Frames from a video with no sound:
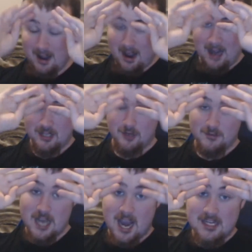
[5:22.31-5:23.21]
I should have
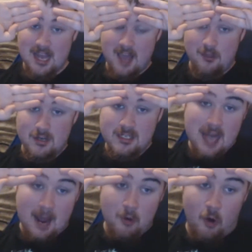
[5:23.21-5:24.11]
said, the reason
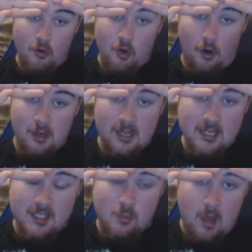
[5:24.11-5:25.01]
I'm not recording
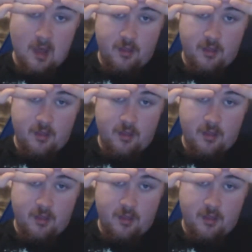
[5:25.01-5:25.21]
this with